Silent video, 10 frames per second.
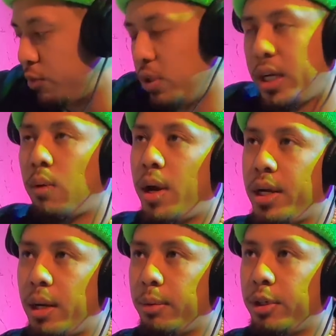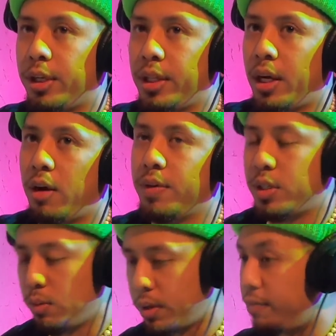to like a white neighborhood, and they
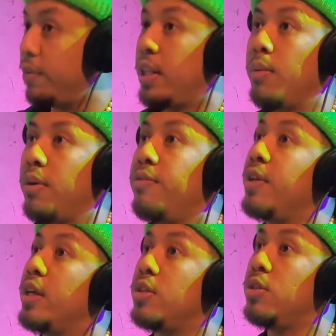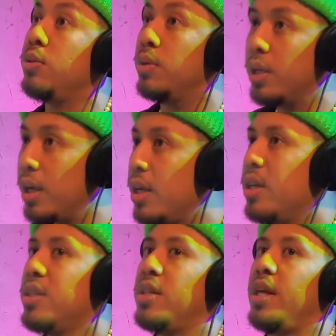obviously want to fit in too.
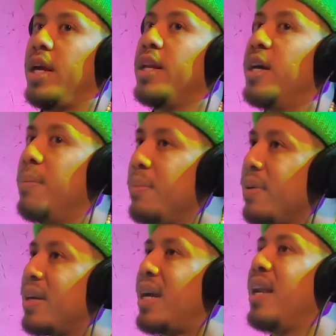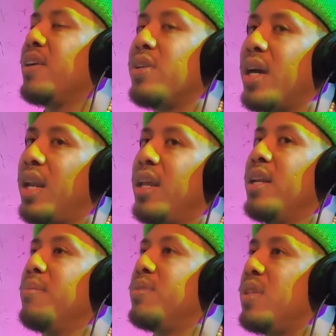Yeah. So they end up you end
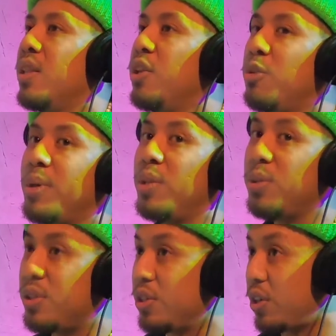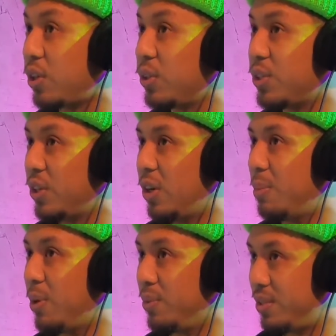up a little bit losing your culture almost.